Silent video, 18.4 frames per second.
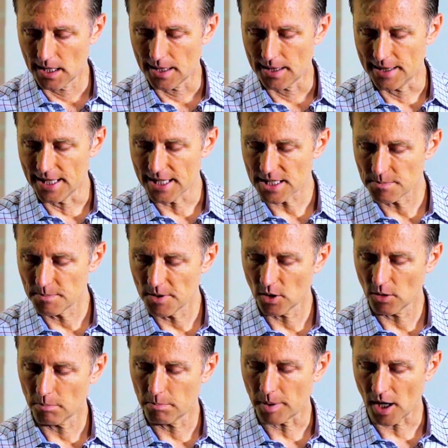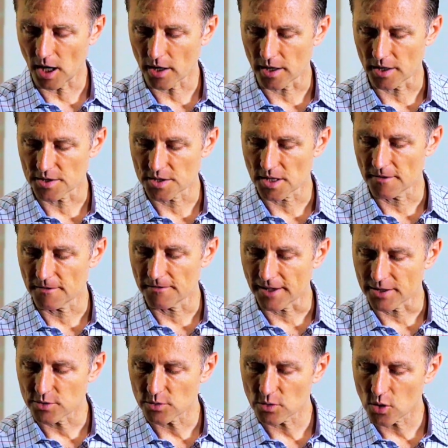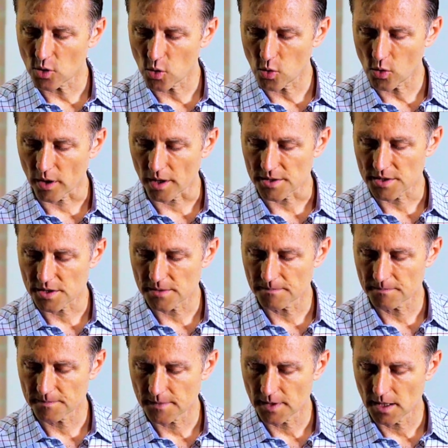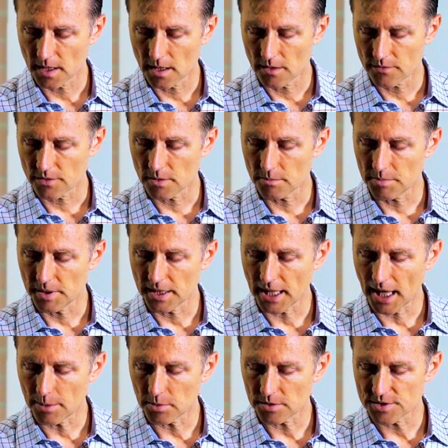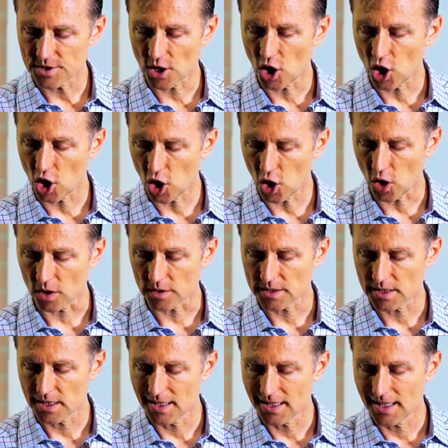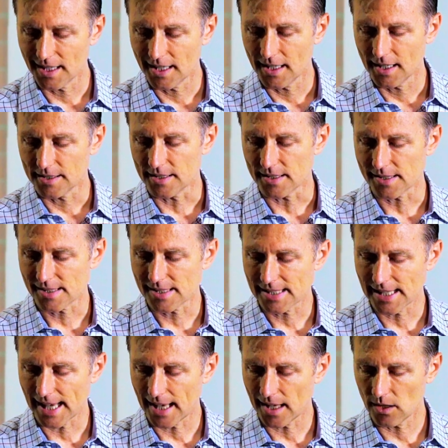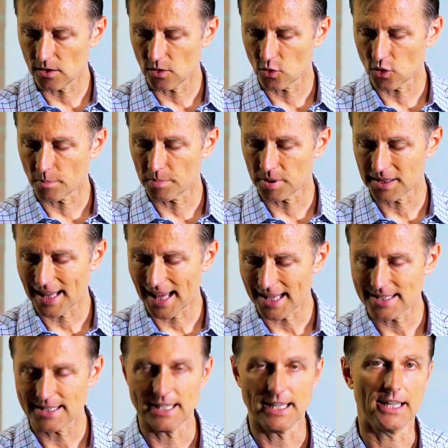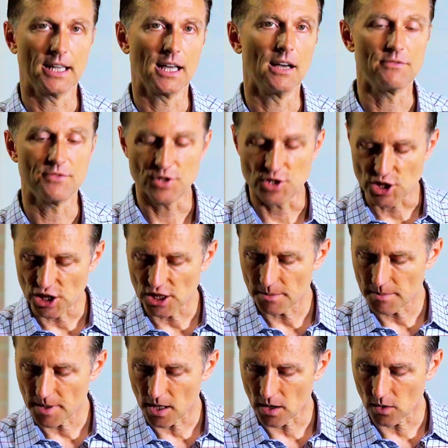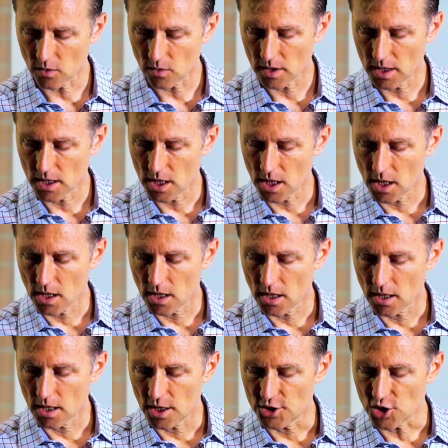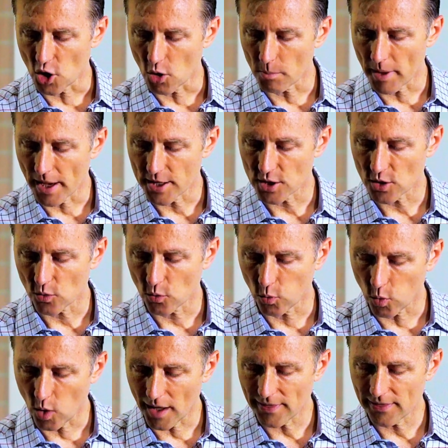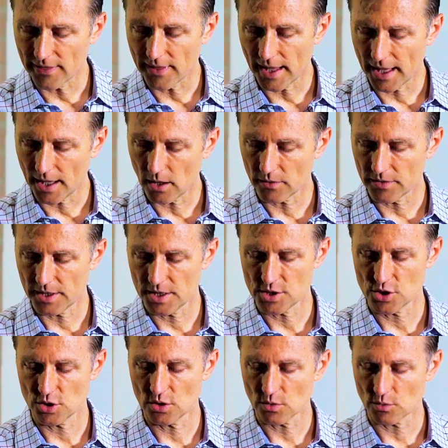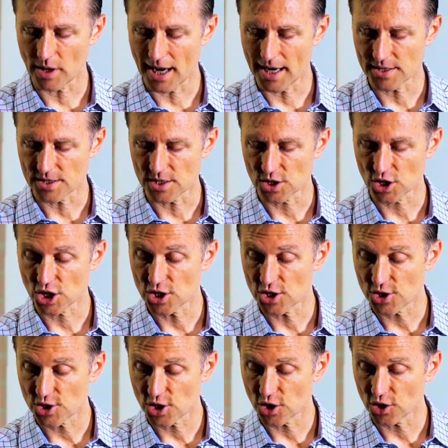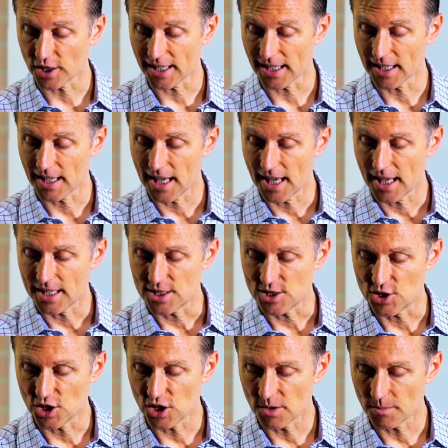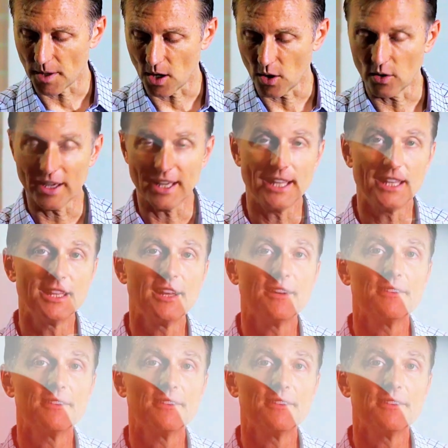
This bill bars federal courts from being able to halt the sale or planting of G M O no matter what the health issue arises concerning G M O in